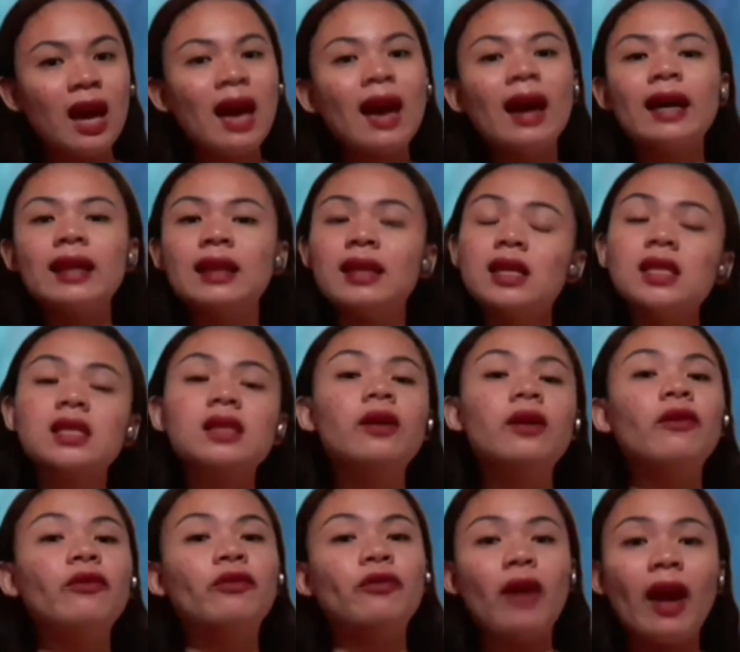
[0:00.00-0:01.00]
It is
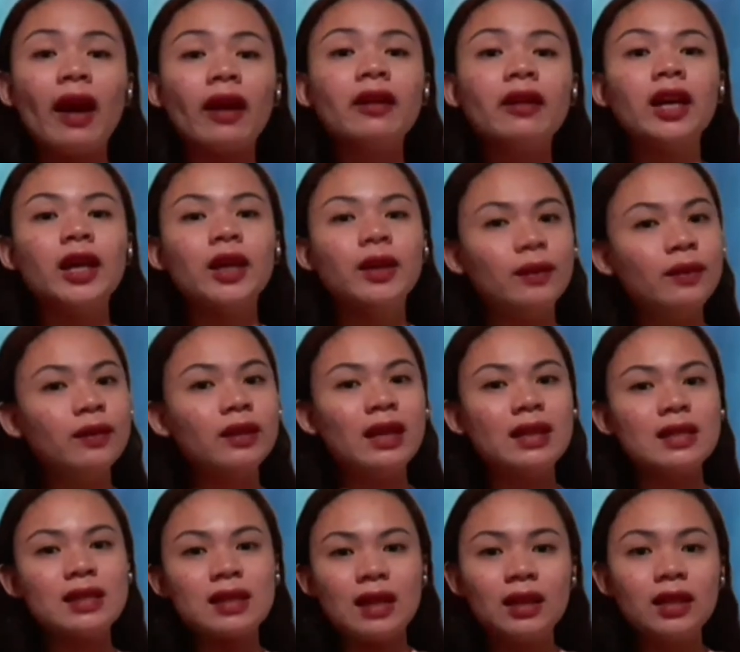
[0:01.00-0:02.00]
very good
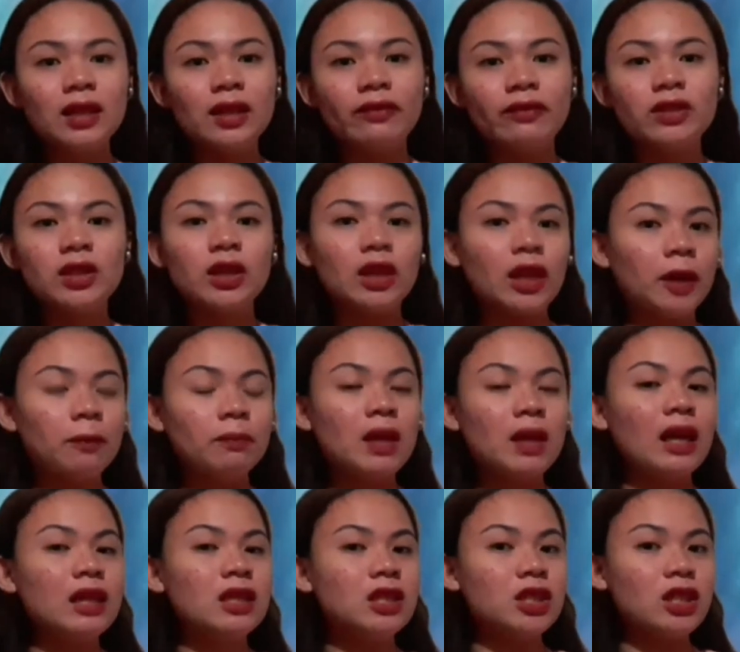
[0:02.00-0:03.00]
incentive to keep the
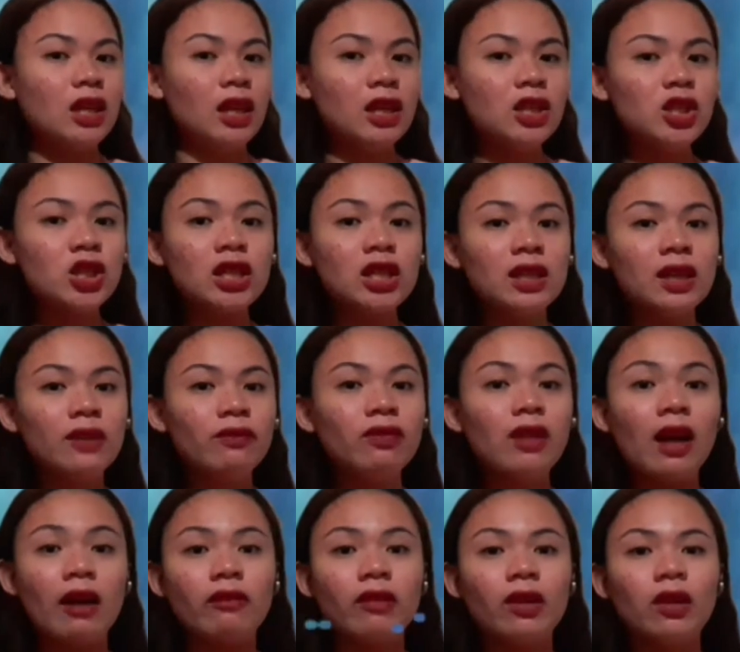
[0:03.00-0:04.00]
initiative
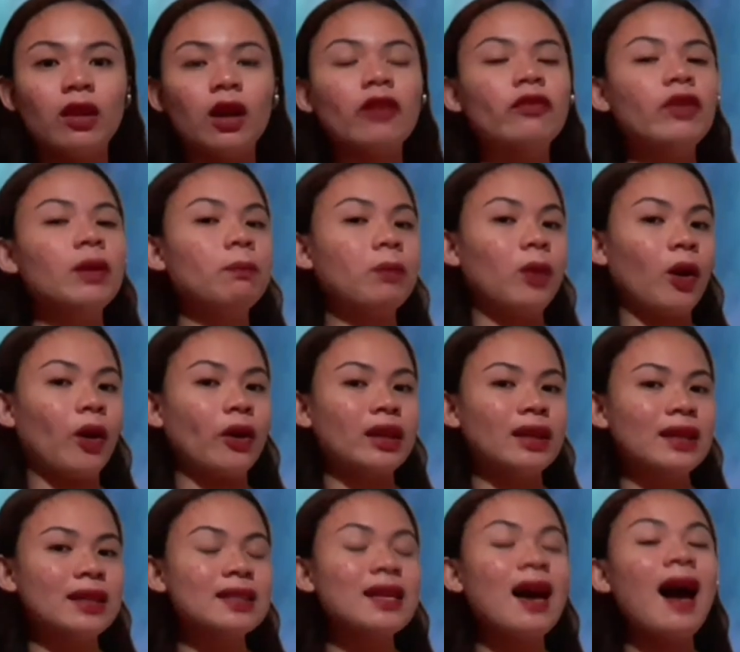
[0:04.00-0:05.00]
level of
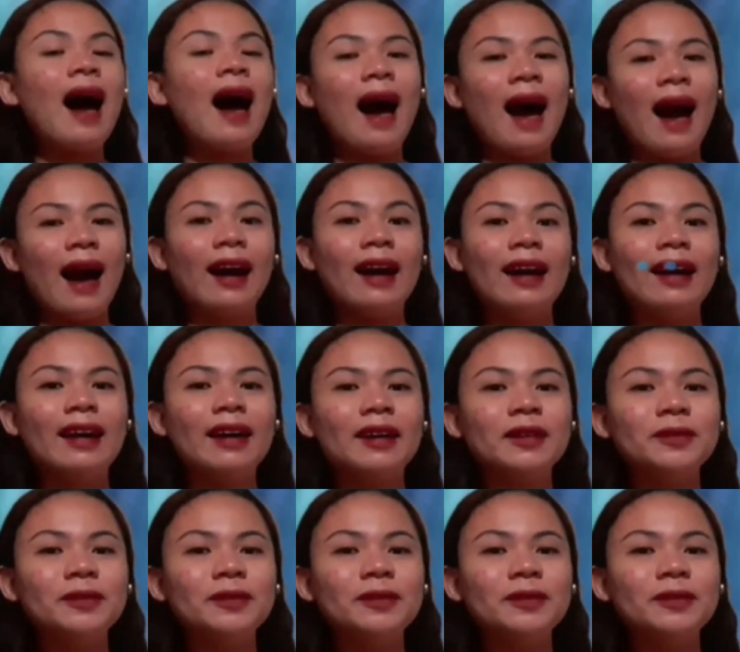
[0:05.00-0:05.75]
employees high.